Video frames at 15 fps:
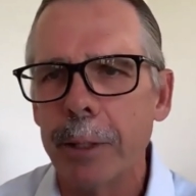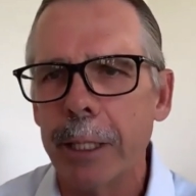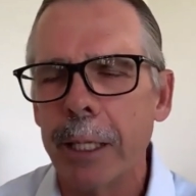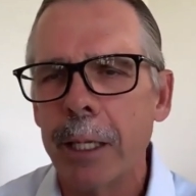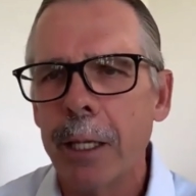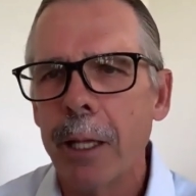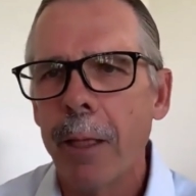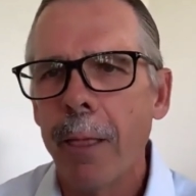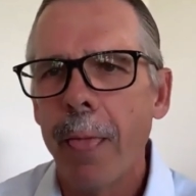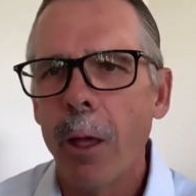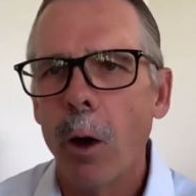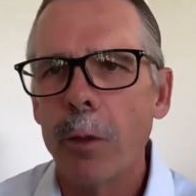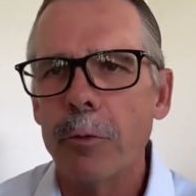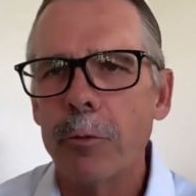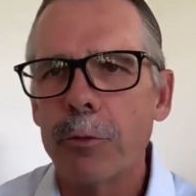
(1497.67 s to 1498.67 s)
But
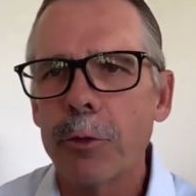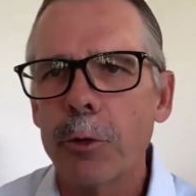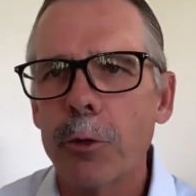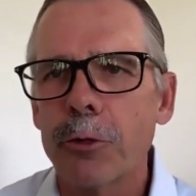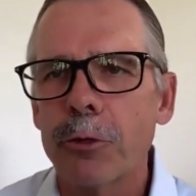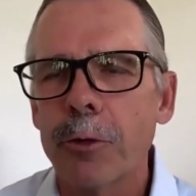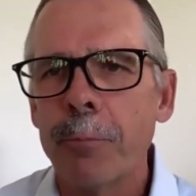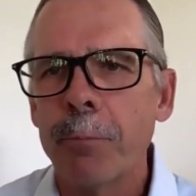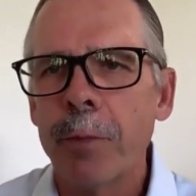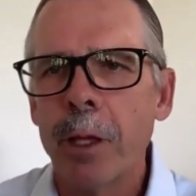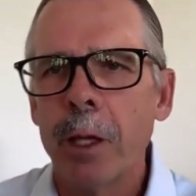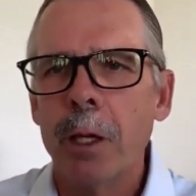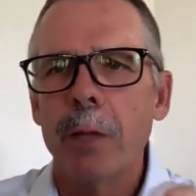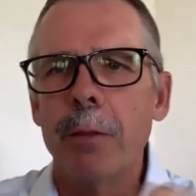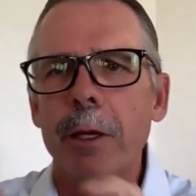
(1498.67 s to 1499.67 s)
on the first,
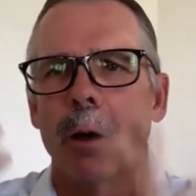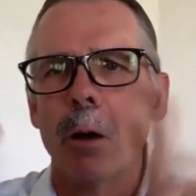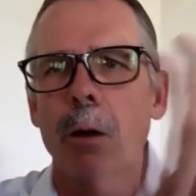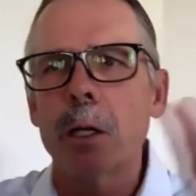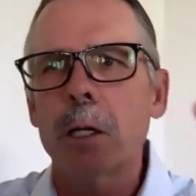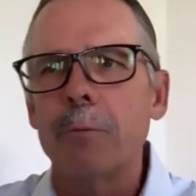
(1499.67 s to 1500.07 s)
the arc